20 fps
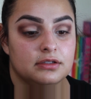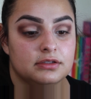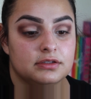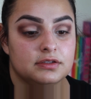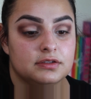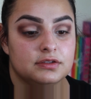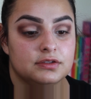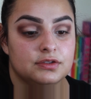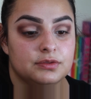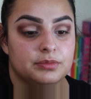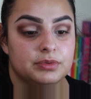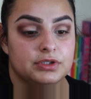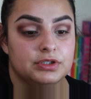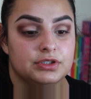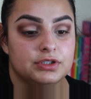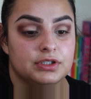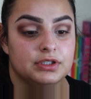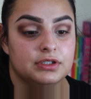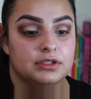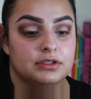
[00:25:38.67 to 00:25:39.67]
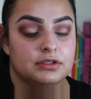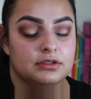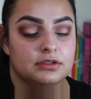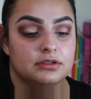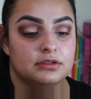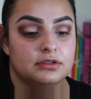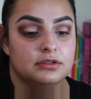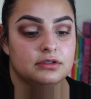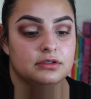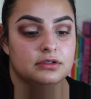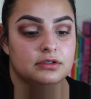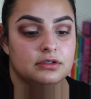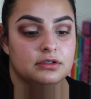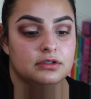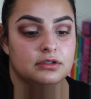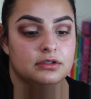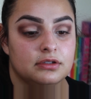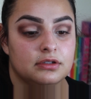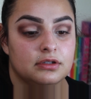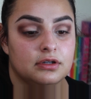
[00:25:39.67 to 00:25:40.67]
Stupid shit.
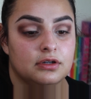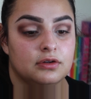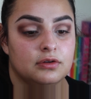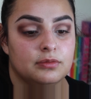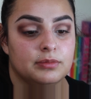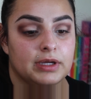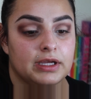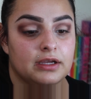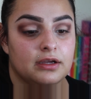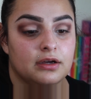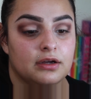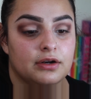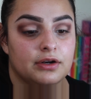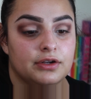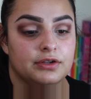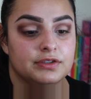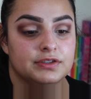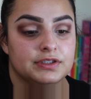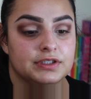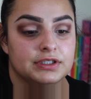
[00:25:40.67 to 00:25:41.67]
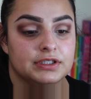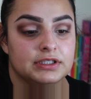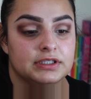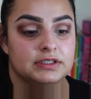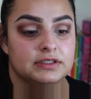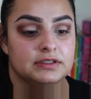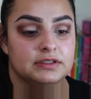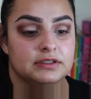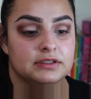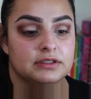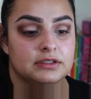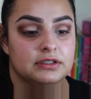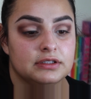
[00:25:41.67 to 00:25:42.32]
Oh my god, are you serious?